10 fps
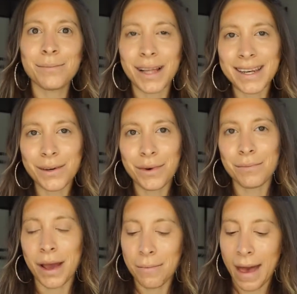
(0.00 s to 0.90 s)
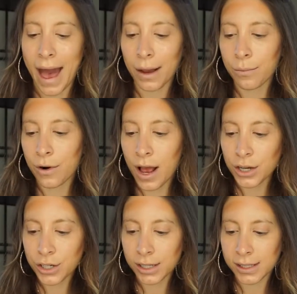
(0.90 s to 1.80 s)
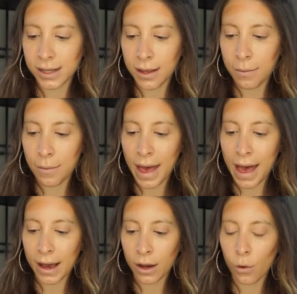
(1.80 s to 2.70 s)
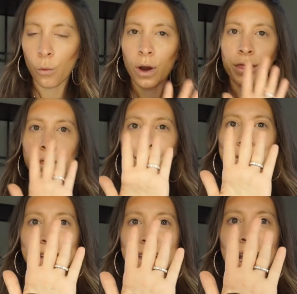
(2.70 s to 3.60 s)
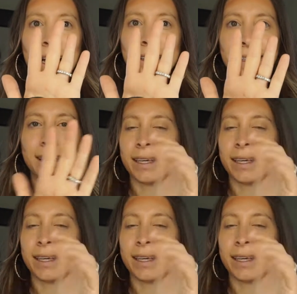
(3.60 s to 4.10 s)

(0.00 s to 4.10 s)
to blend it with my MAC brush. It's the MAC 130 SE.